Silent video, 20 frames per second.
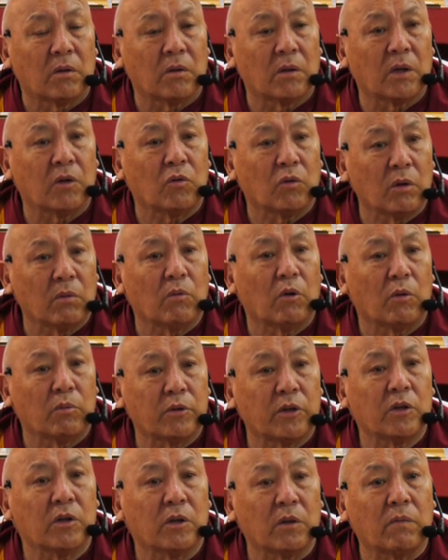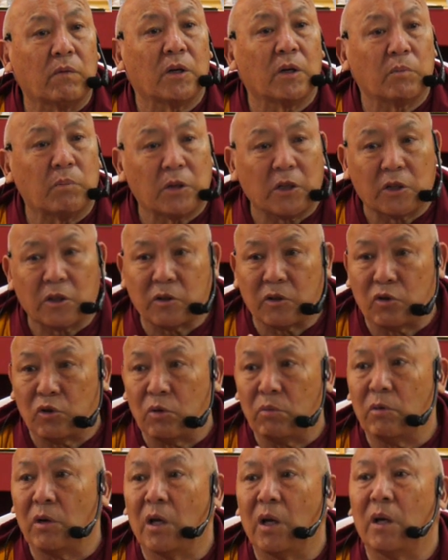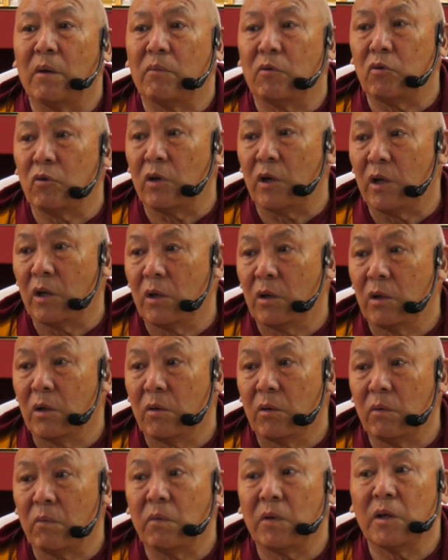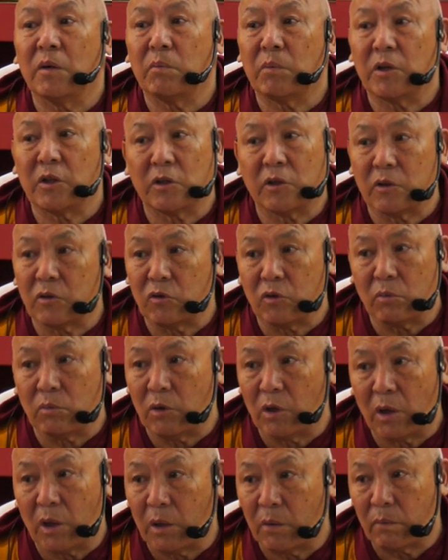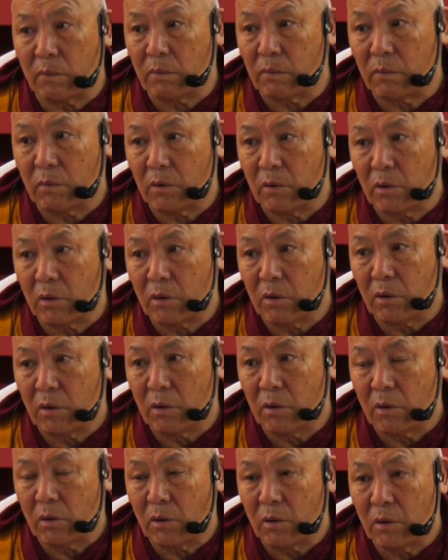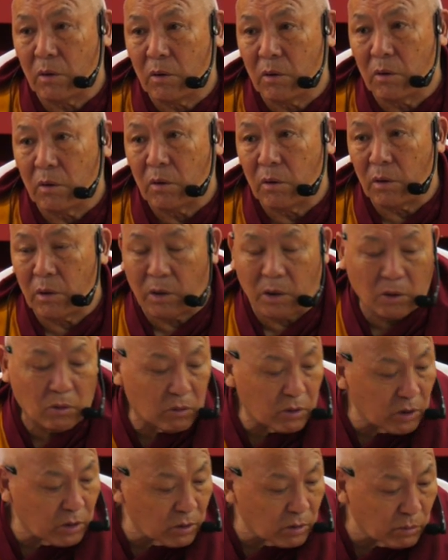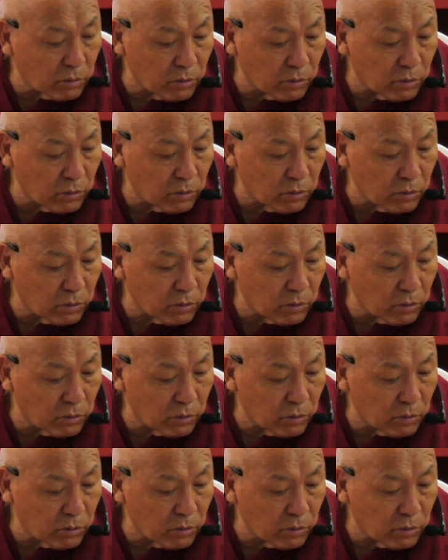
that you have obtained a very precious human life today, very precious human life. And according to